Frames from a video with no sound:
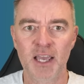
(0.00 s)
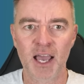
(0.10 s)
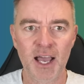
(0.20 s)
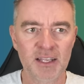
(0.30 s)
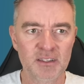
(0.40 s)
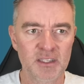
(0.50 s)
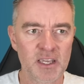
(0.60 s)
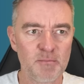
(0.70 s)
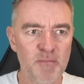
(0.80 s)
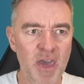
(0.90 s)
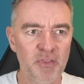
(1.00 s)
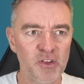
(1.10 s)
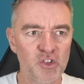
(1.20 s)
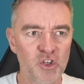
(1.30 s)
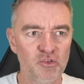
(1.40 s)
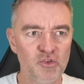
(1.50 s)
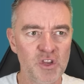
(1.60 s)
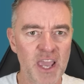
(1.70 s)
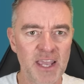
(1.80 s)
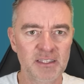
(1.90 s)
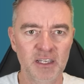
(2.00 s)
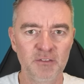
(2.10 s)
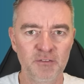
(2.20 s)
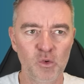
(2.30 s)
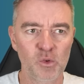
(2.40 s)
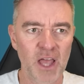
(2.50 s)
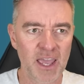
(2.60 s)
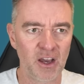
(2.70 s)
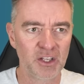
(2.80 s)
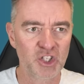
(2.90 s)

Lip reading: as the method to create a full AI